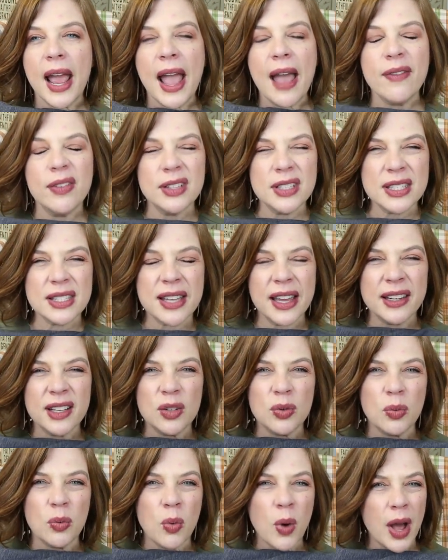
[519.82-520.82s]
and I haven't
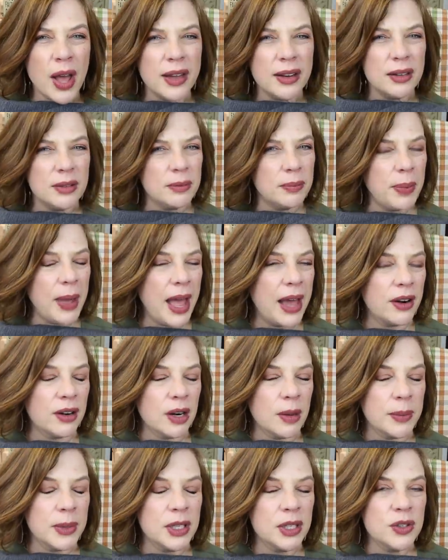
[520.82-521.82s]
decided what
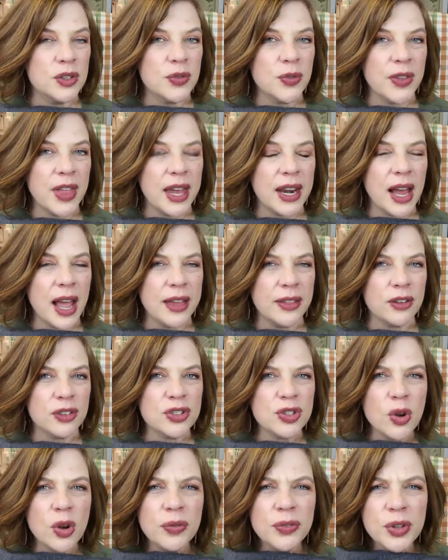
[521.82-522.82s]
pattern I'm going to use for that
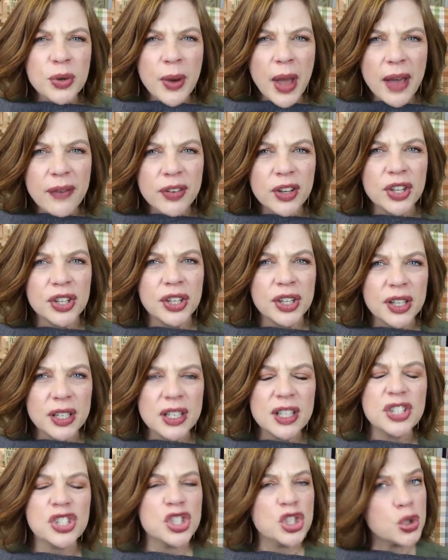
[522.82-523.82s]
either. So if you have a
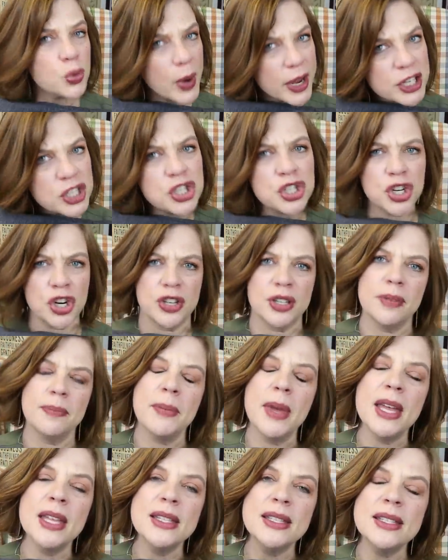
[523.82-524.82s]
good sweatshirt,
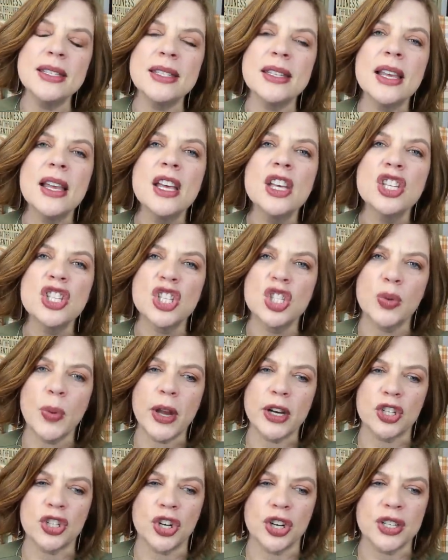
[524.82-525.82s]
men's
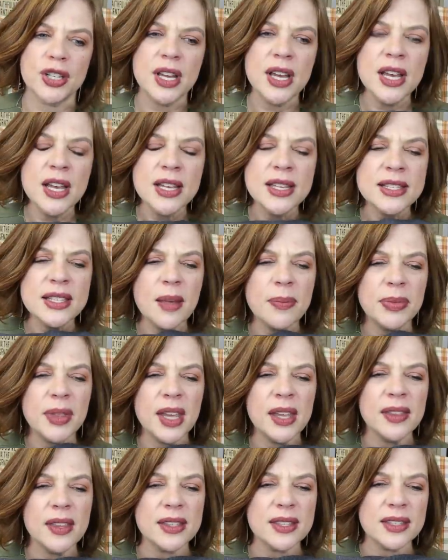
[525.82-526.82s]
sweatshirt,
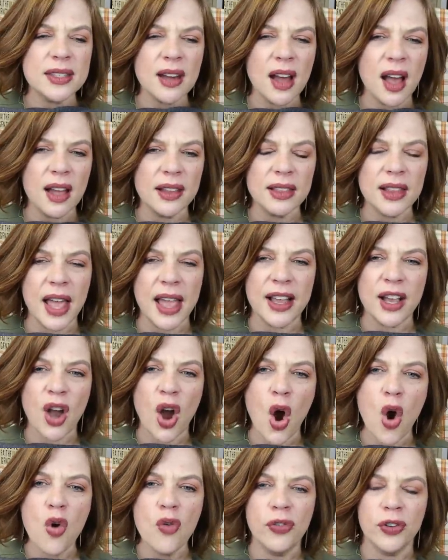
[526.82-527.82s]
something that's not
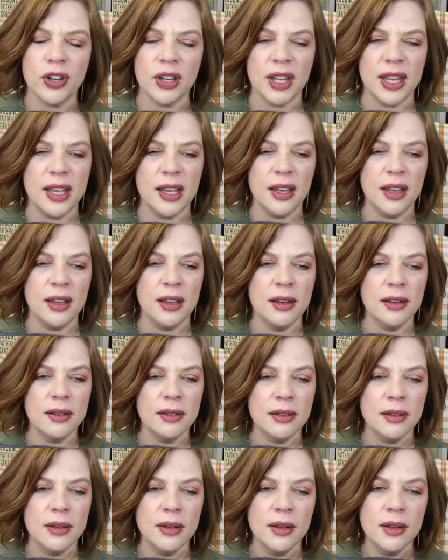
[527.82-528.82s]
like overly,
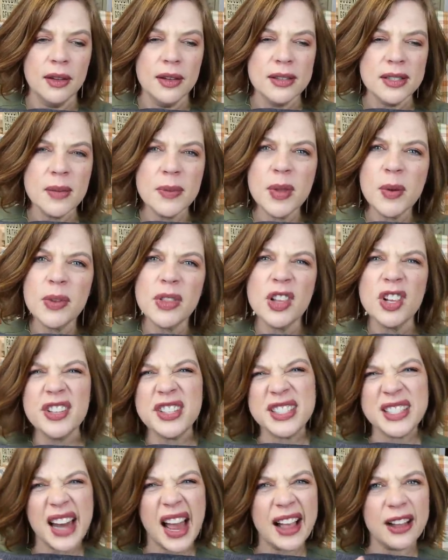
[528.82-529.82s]
something with a
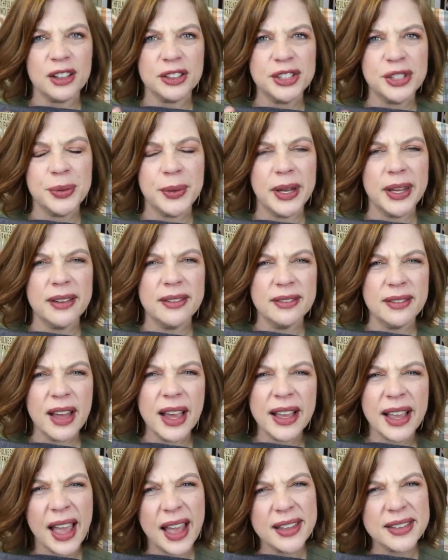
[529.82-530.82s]
little style to it,
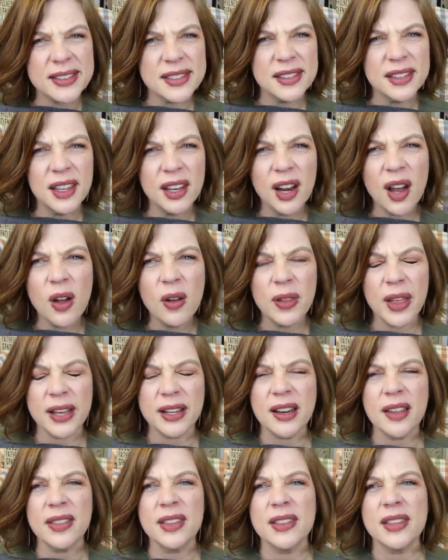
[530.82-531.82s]
I guess, you know,
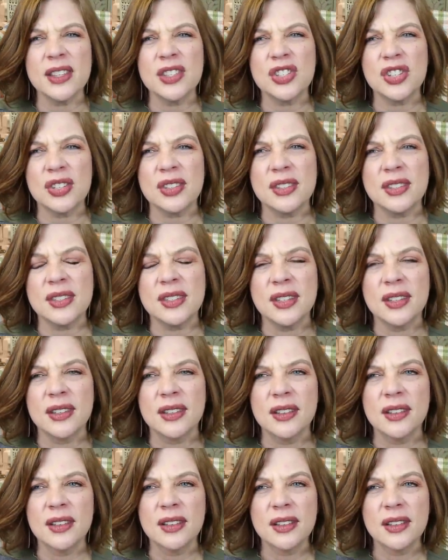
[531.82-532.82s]
like nothing that's just,